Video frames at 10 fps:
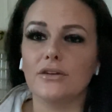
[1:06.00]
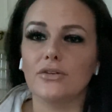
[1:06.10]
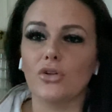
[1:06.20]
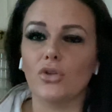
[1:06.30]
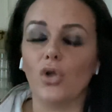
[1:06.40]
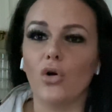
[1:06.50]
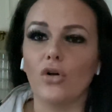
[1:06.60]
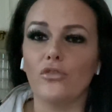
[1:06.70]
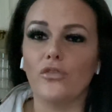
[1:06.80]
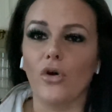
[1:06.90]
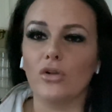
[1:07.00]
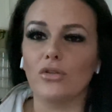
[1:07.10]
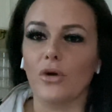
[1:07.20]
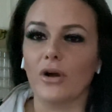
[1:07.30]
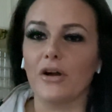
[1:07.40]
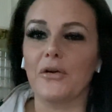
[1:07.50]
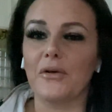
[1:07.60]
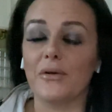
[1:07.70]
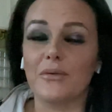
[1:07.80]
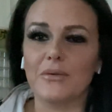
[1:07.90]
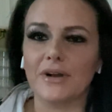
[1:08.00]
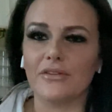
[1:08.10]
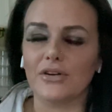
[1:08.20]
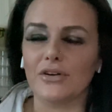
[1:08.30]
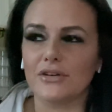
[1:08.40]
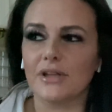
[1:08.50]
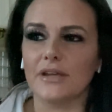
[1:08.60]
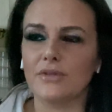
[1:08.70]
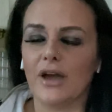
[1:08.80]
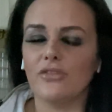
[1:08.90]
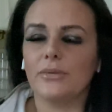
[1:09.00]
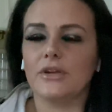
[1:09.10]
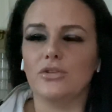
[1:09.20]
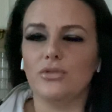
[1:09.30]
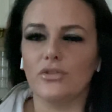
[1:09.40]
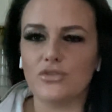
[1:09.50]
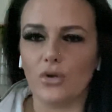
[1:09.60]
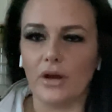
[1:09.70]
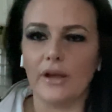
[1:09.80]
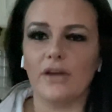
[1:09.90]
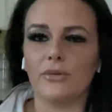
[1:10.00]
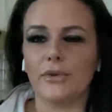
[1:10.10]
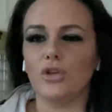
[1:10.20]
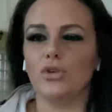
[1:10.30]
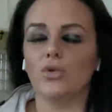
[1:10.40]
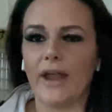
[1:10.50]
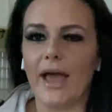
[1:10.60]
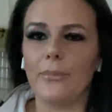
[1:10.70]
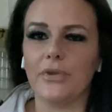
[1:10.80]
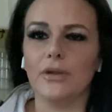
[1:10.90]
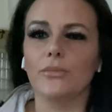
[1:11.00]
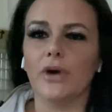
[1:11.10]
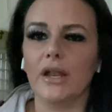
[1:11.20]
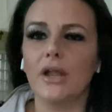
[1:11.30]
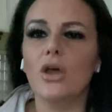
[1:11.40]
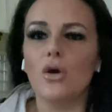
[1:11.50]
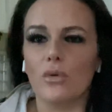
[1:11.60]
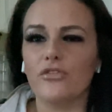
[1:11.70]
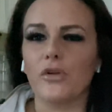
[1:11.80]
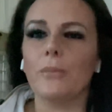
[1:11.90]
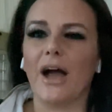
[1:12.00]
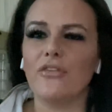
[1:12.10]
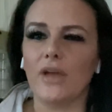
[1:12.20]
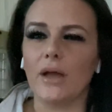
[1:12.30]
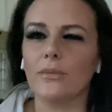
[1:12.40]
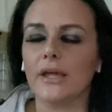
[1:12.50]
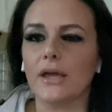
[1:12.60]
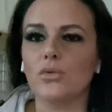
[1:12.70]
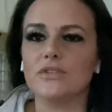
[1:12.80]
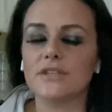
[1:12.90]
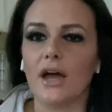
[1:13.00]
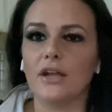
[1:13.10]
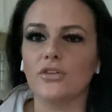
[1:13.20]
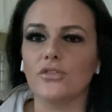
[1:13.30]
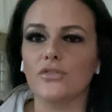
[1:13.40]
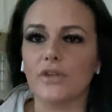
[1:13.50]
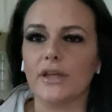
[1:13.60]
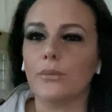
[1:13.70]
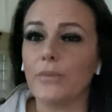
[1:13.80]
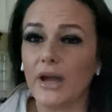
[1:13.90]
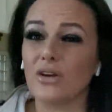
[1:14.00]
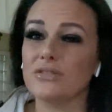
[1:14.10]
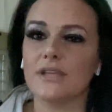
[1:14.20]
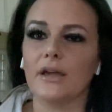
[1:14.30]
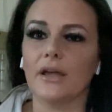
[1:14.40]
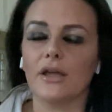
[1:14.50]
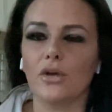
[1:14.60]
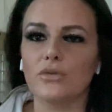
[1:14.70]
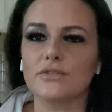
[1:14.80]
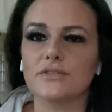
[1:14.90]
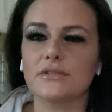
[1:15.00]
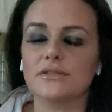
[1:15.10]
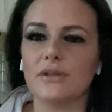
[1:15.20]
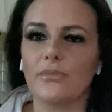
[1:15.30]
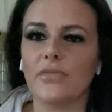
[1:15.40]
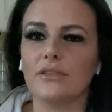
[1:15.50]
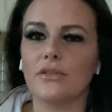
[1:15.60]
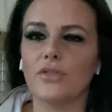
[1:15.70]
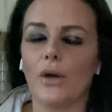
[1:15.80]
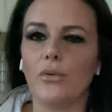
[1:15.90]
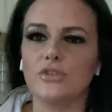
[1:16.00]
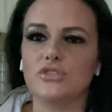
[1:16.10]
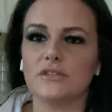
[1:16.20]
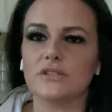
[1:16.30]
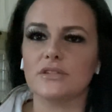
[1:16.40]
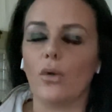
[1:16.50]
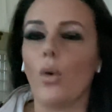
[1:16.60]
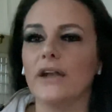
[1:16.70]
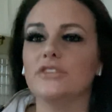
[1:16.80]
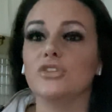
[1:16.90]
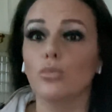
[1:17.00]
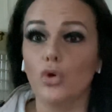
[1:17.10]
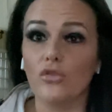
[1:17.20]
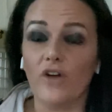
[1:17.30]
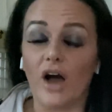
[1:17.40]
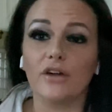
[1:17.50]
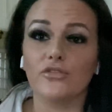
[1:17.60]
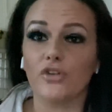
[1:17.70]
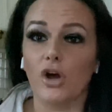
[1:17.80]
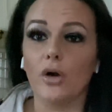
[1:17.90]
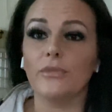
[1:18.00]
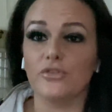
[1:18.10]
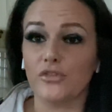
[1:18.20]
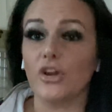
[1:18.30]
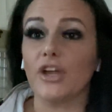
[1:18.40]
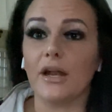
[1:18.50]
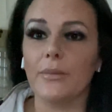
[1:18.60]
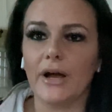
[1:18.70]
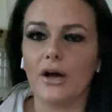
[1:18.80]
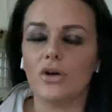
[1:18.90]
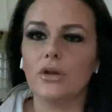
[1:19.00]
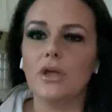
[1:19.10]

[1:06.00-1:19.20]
local folklore or whatever. Like, everybody knew the story, everybody knew what happened, but for my family, it was kind of like embarrassing. It was something that we just like wanted to move on from and forget about,